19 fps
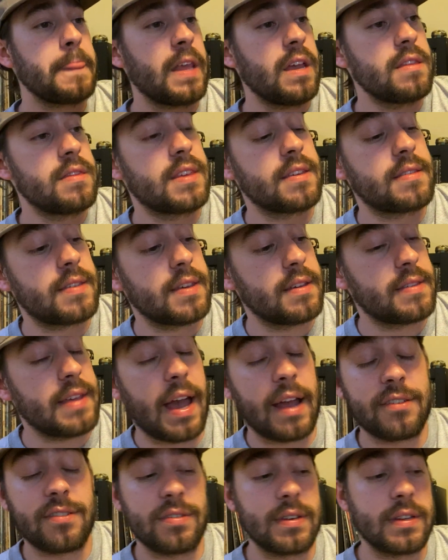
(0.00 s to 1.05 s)
This is
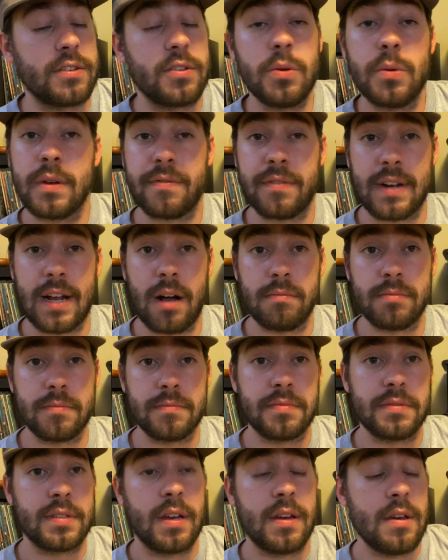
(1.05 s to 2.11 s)
actually two different
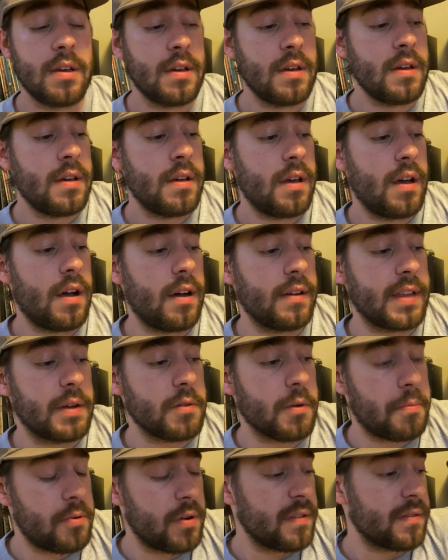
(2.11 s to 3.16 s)
albums that were
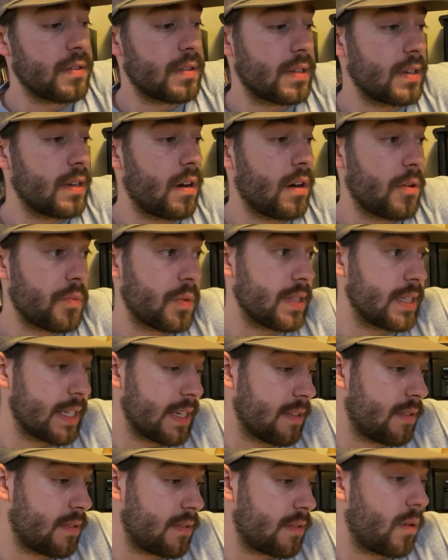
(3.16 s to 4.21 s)
previously
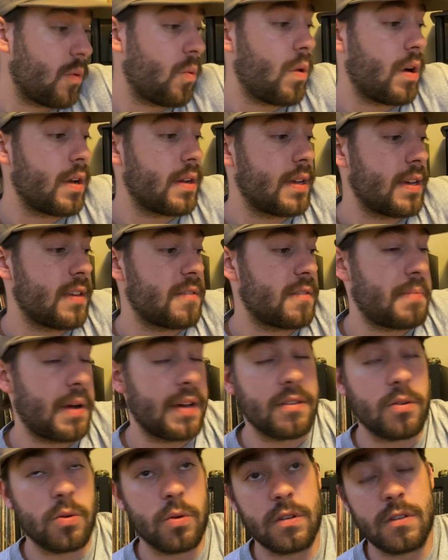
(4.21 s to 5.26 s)
unreleased. One is by
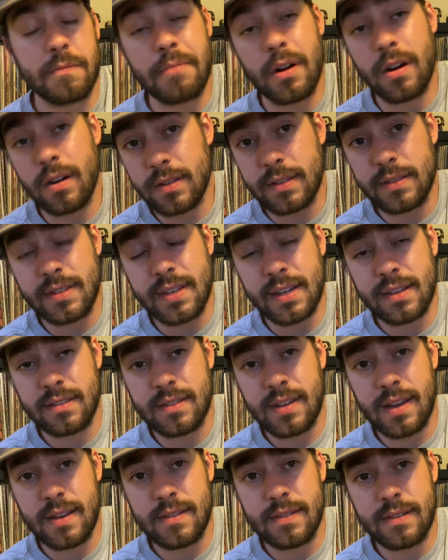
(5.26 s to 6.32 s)
the Horace Parlan
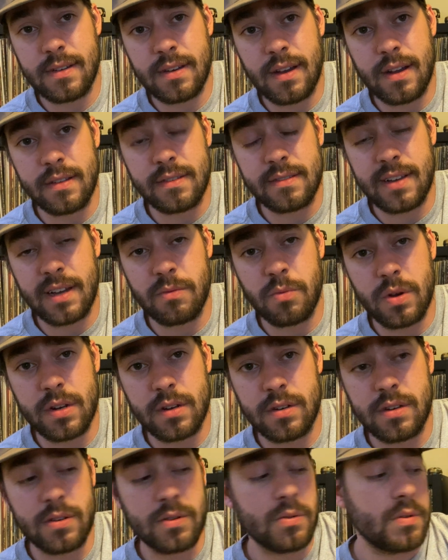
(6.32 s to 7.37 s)
Sextet on side 1
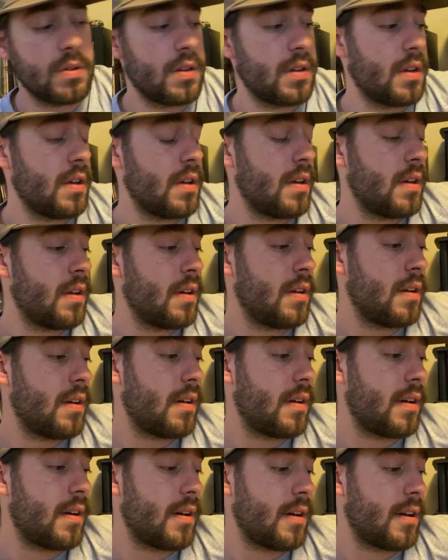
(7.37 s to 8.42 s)
and 2.
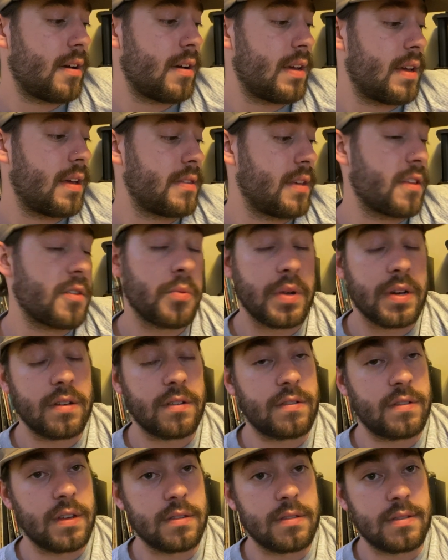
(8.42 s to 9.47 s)
And the other one is
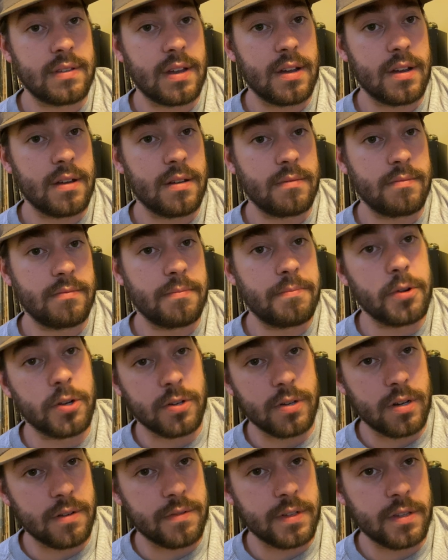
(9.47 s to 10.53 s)
just
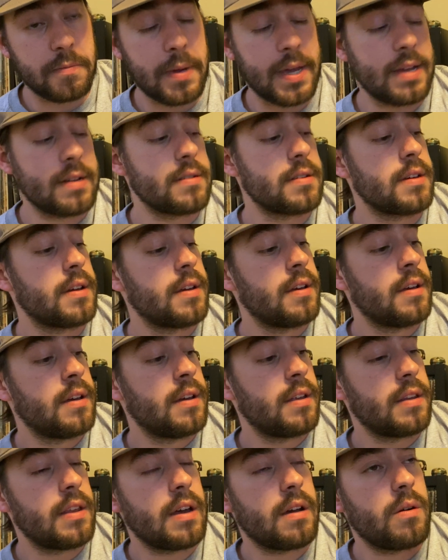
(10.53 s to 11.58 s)
Booker Ervin's band.
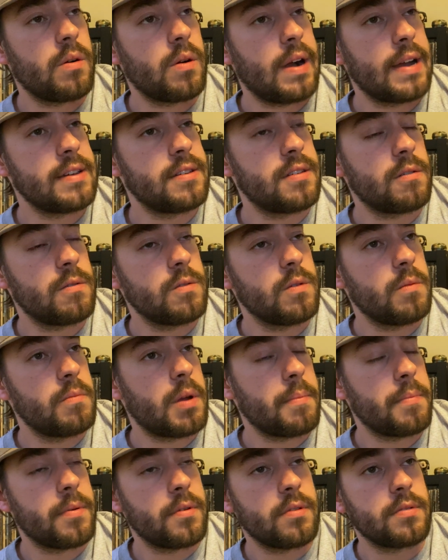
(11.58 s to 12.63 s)
Now, I don't
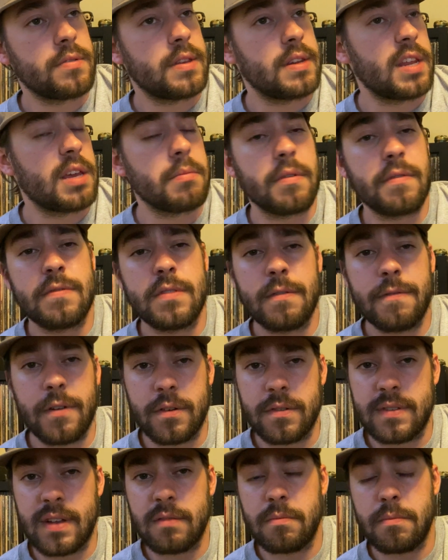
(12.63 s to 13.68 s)
remember the name of the
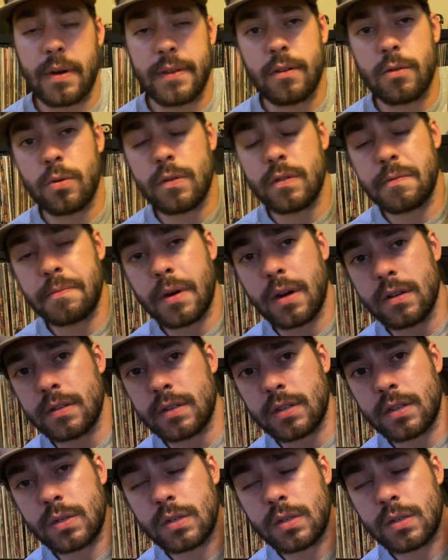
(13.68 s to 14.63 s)
first album by the Horace Parlan